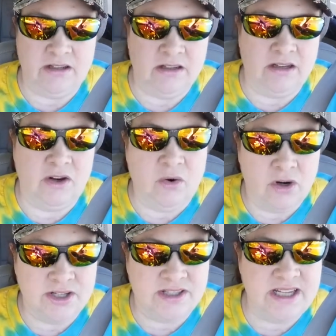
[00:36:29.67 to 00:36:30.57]
And, of
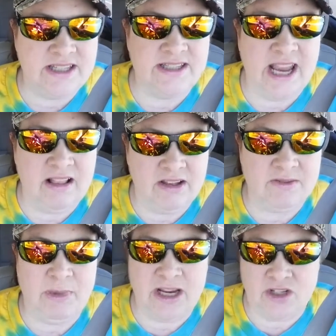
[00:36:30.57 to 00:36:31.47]
course, these
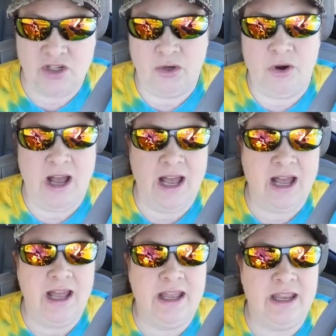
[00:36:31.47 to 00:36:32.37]
salads, mind you,
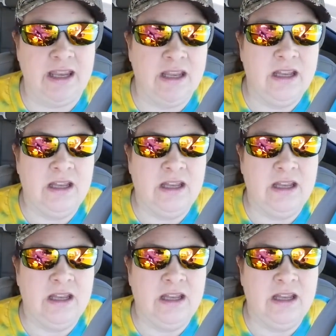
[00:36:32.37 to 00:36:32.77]
I